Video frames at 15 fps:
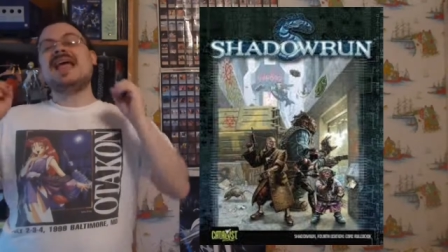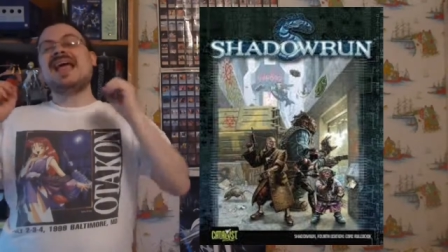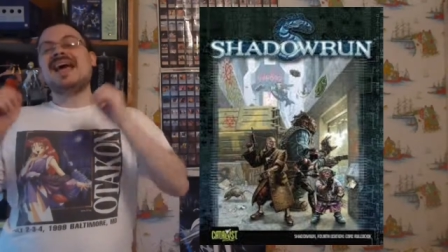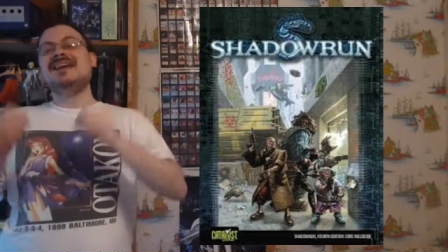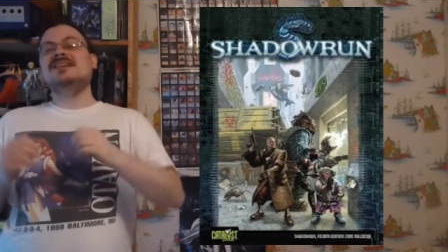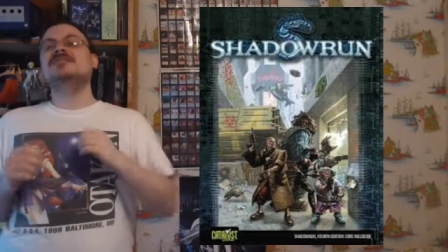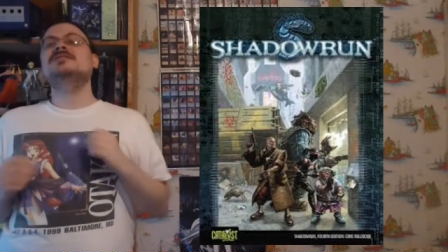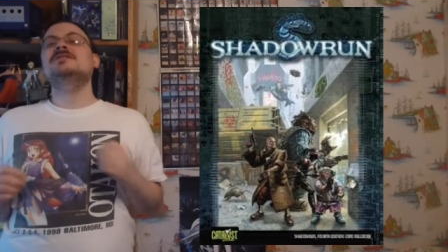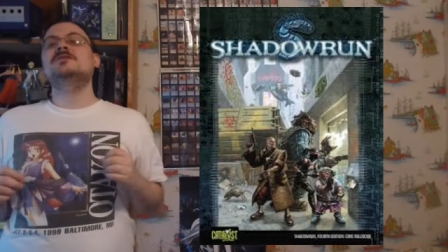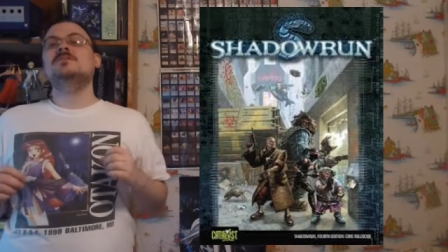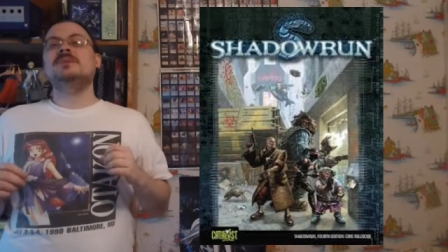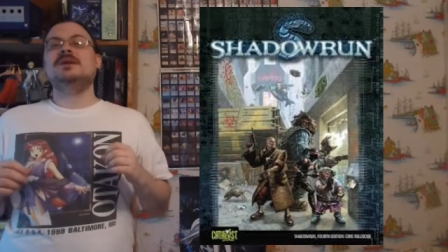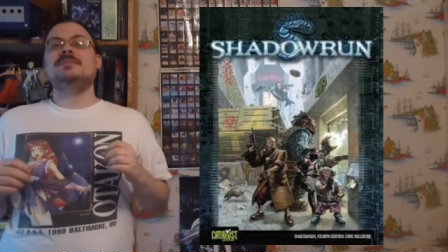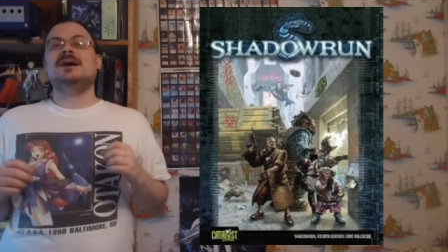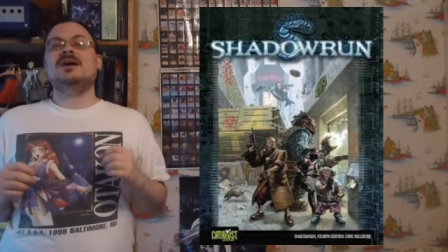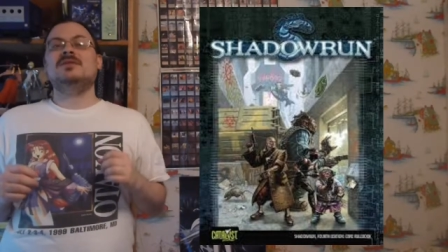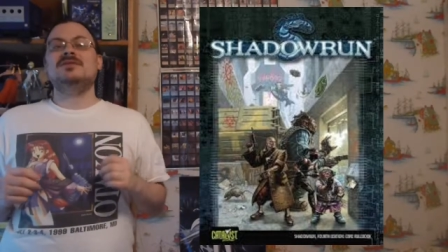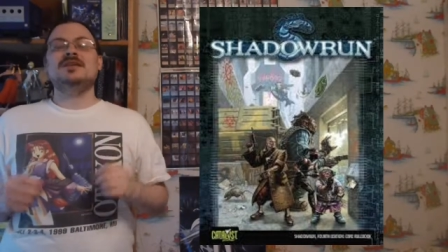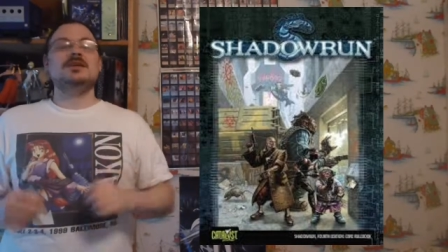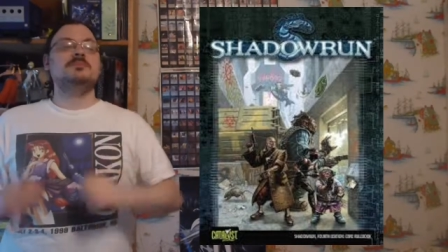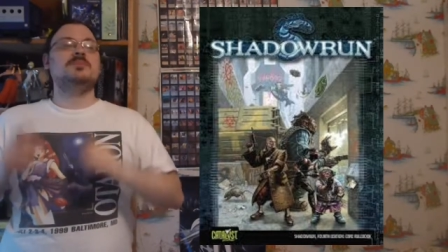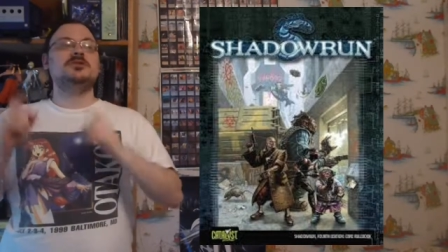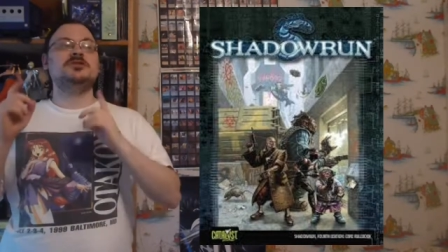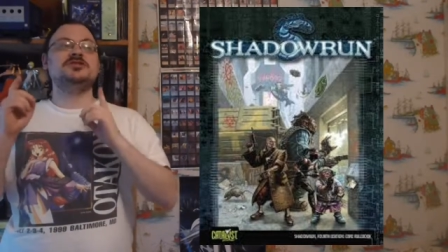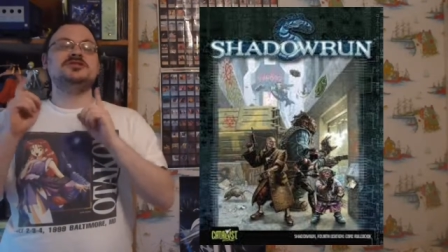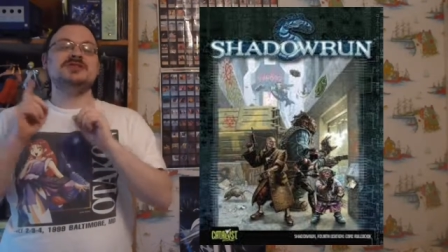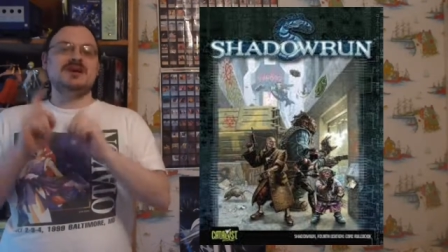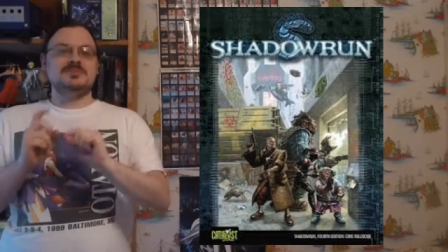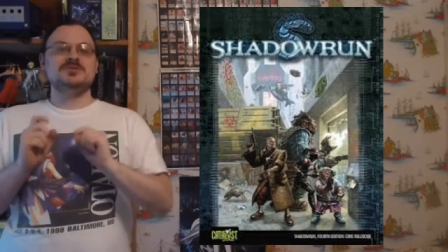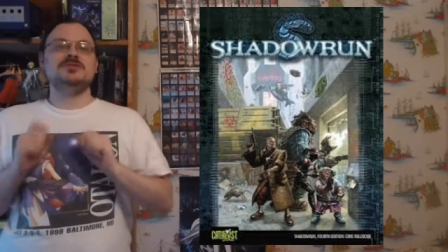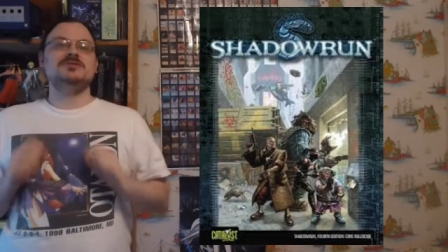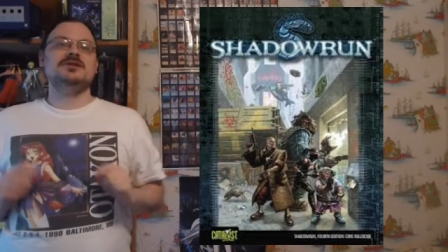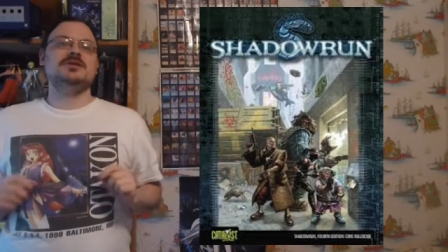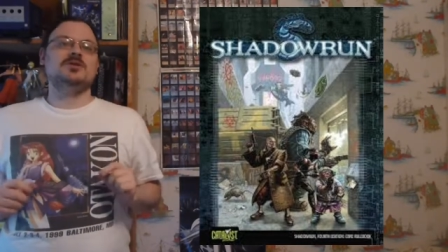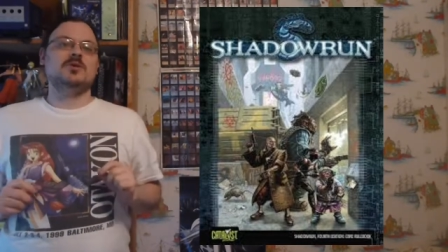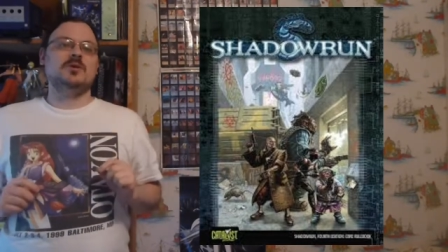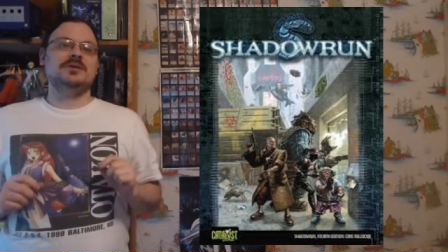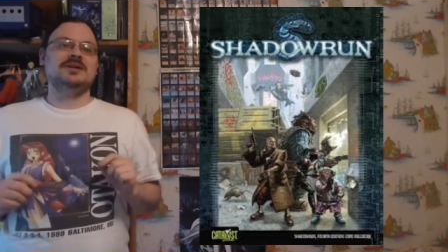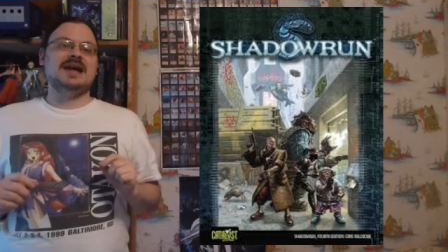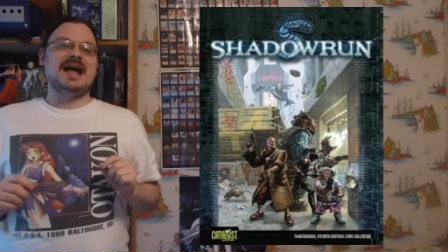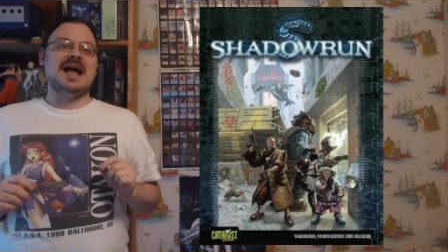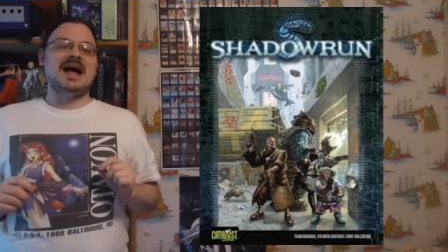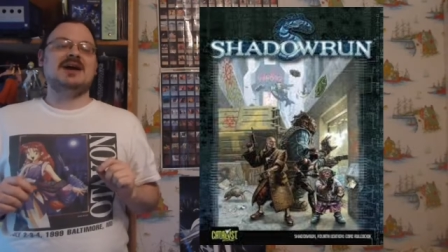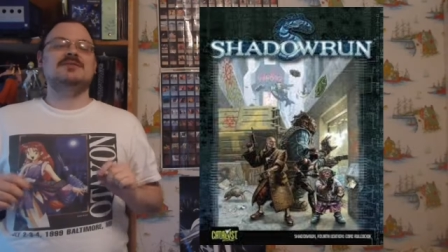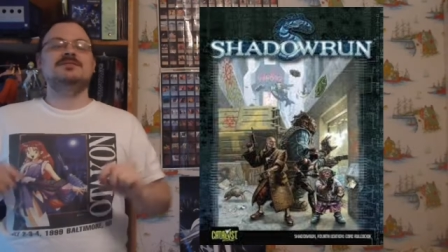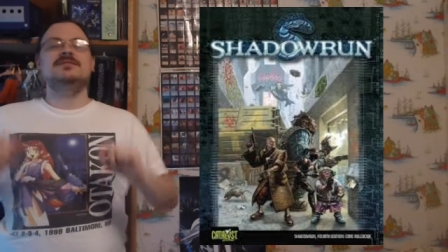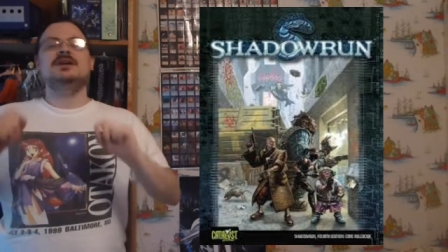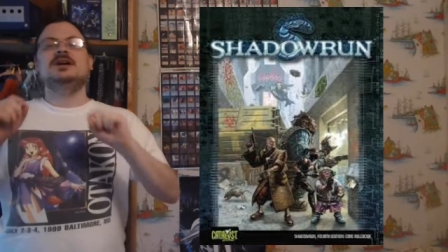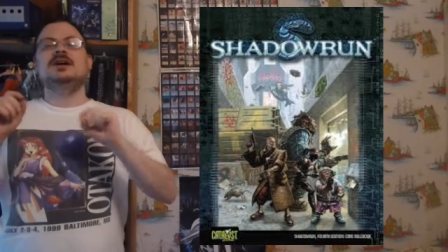and a little bit about the perception that you're going to have